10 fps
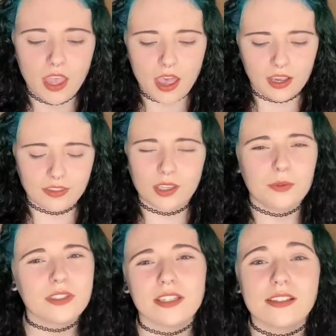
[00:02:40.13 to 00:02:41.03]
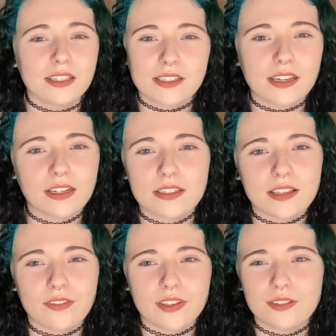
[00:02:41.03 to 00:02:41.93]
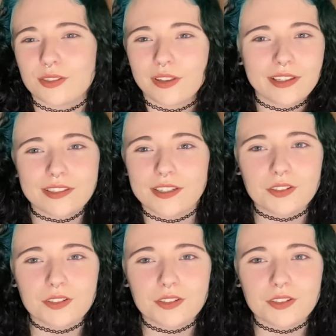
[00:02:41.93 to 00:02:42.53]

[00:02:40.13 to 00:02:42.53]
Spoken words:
I think it was like $6.97, so like $6